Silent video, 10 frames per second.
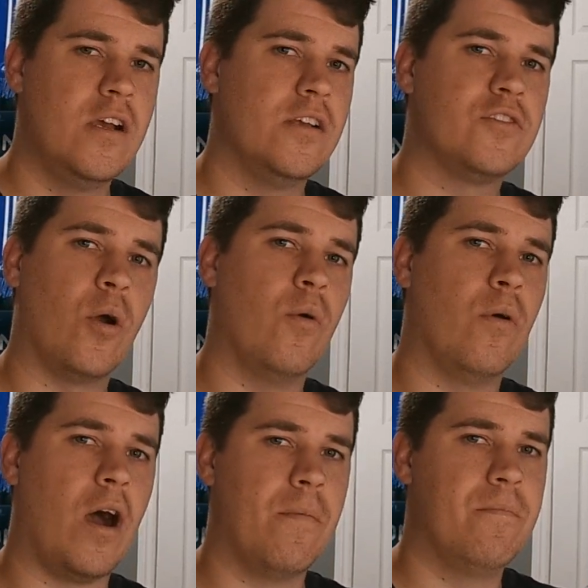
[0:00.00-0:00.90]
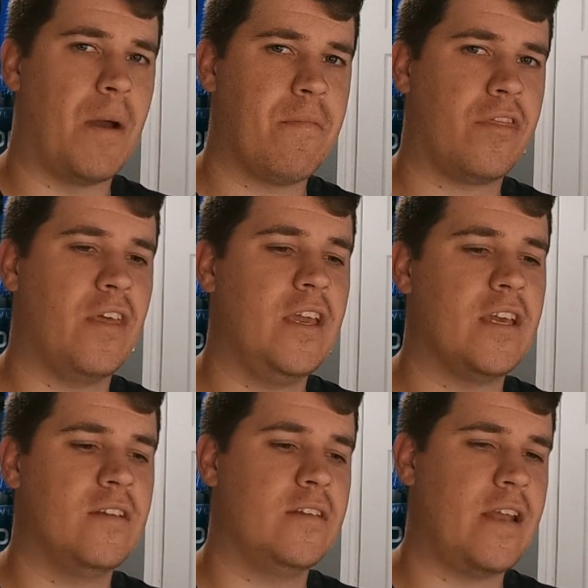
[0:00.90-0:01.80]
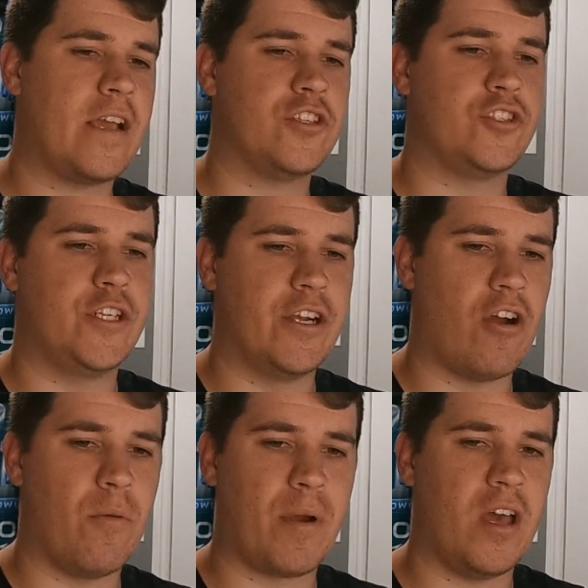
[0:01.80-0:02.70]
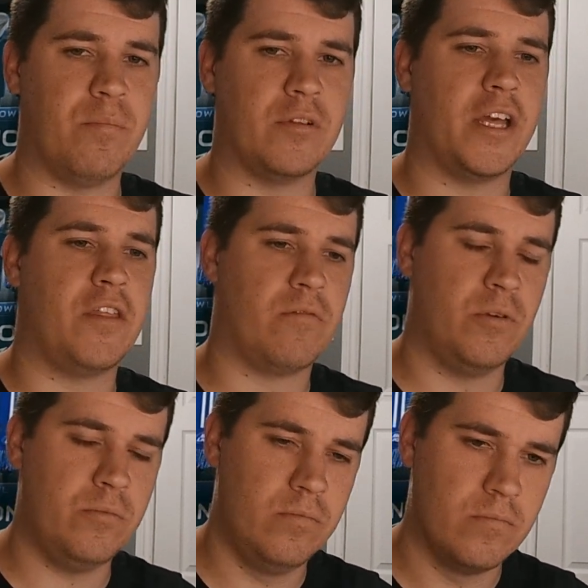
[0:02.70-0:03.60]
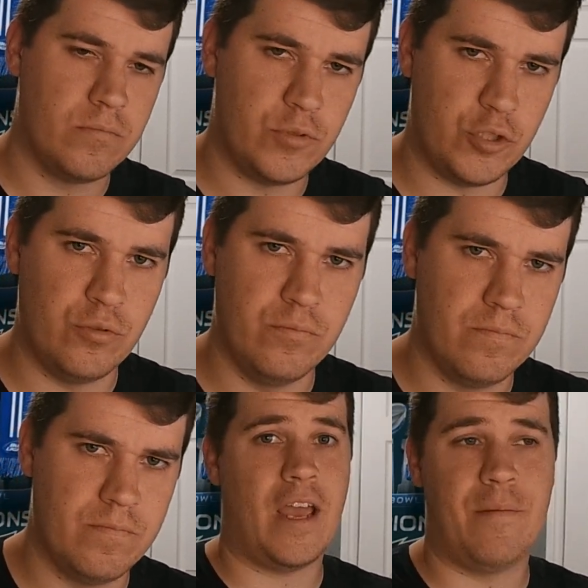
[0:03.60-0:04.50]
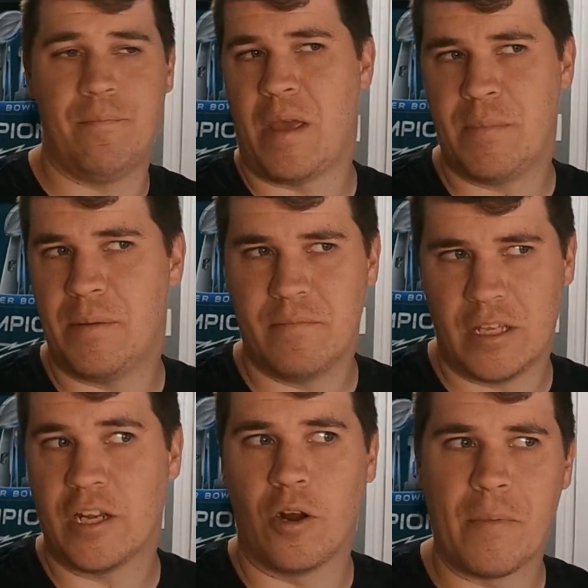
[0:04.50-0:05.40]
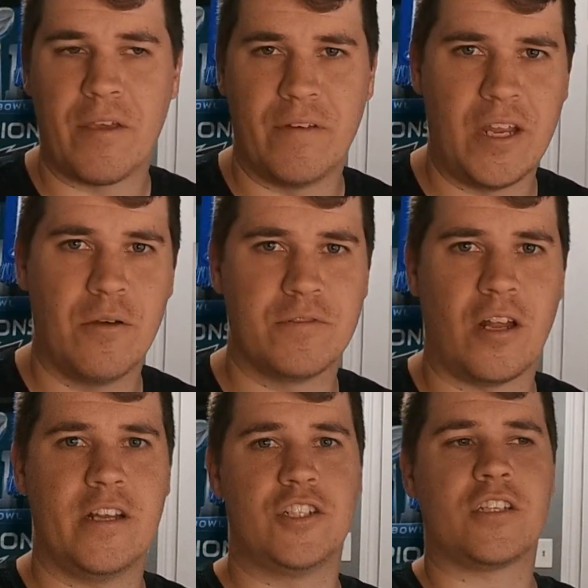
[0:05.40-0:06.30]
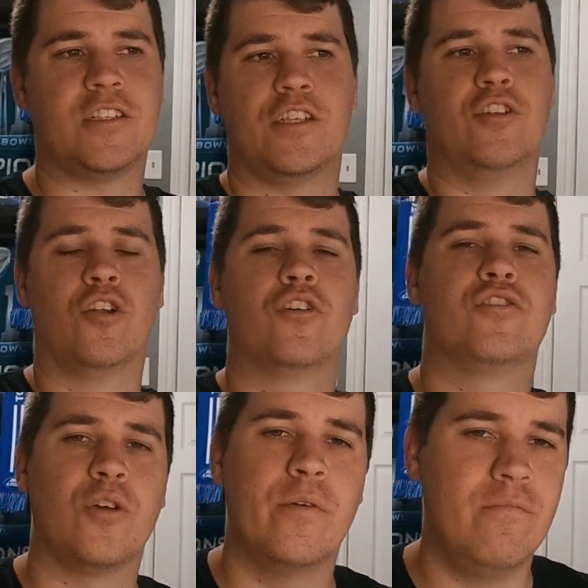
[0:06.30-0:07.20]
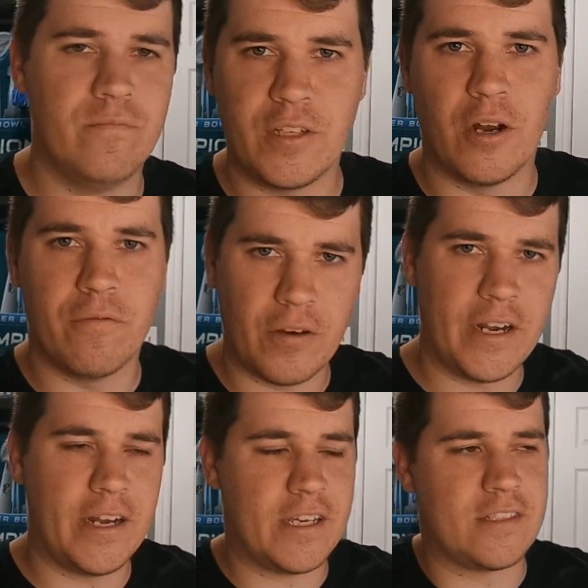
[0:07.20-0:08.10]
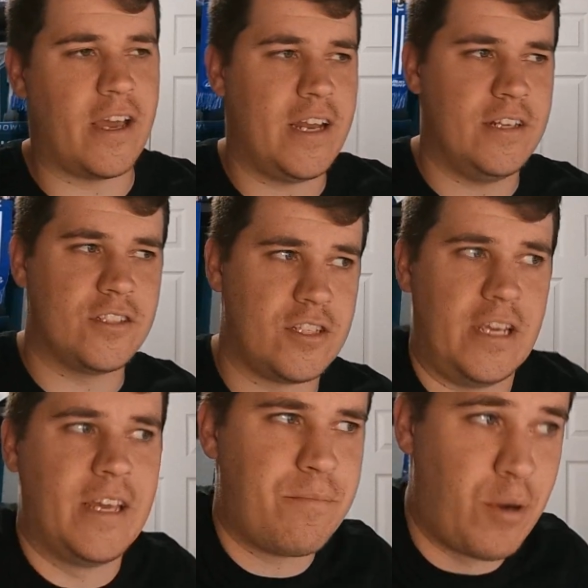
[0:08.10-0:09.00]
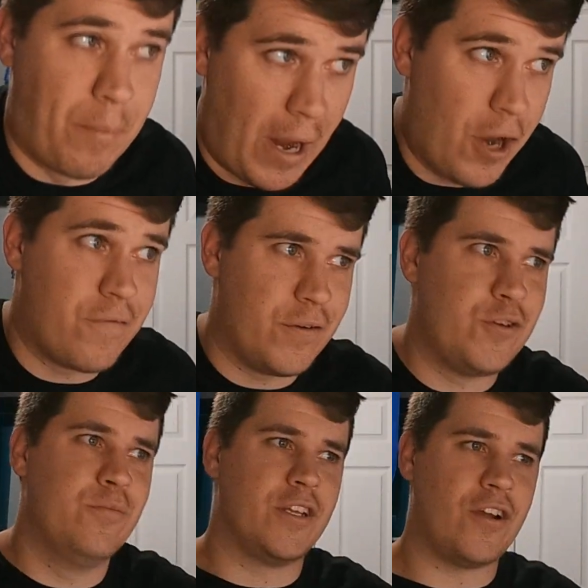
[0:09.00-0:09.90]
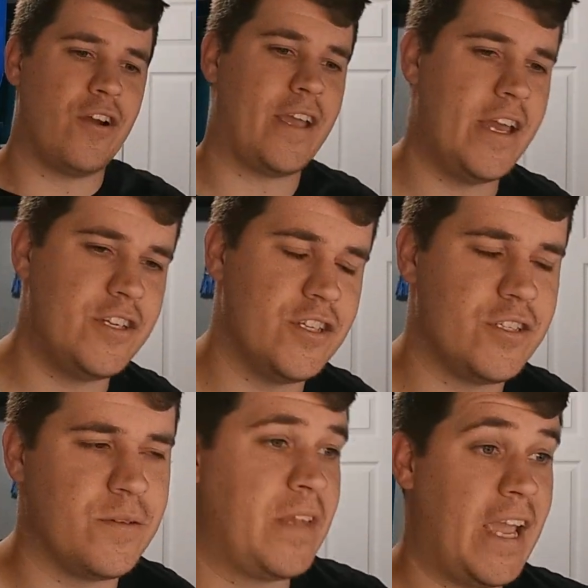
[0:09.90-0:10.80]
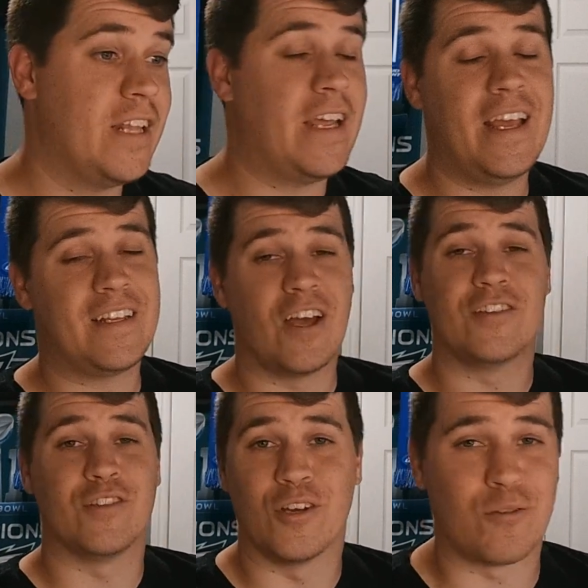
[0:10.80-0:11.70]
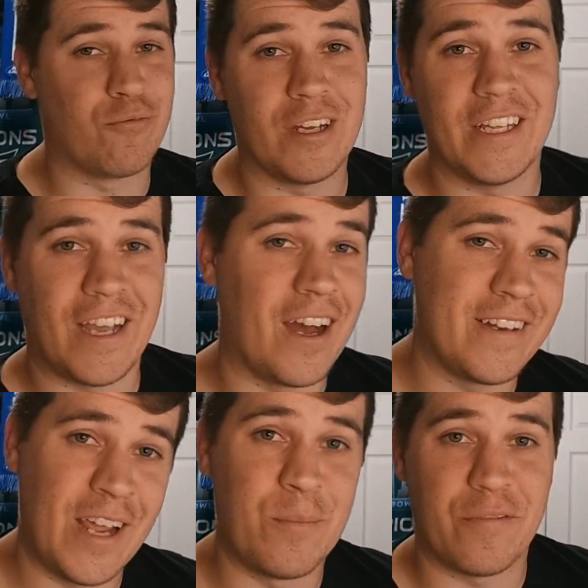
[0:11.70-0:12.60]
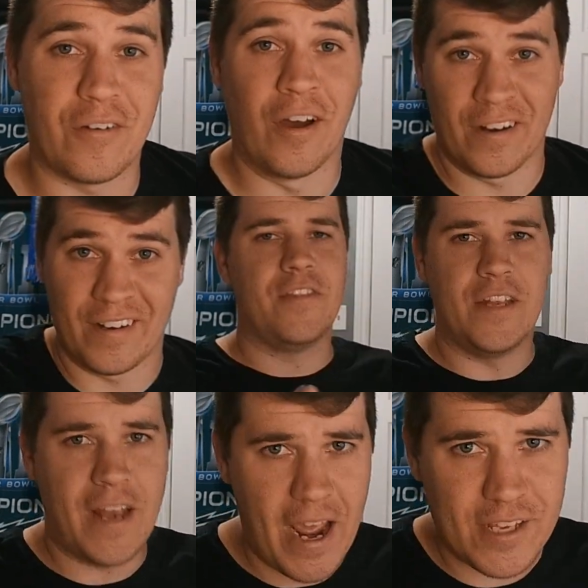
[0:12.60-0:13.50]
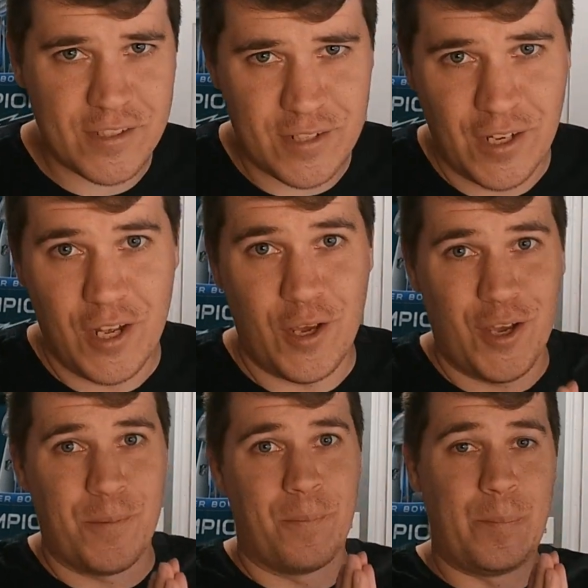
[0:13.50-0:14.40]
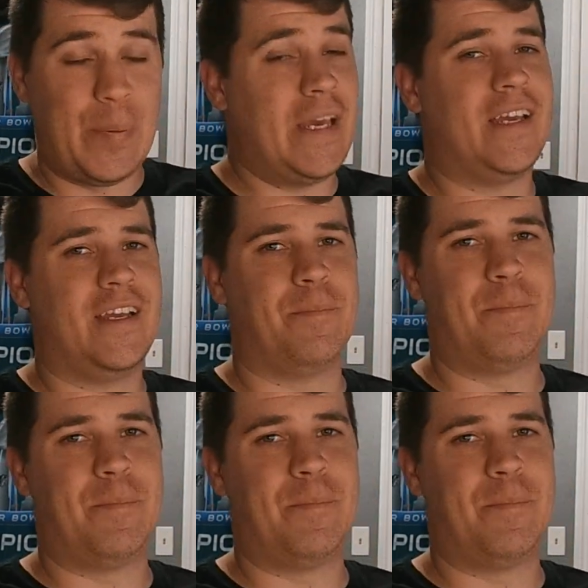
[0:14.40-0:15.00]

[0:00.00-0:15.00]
So I'm thinking next year I'll probably play through Doom and maybe, make videos on it just because it looks so, fun and exciting, just to get prepared for Doom: The Dark Ages. It does look really goddamn fun. The next big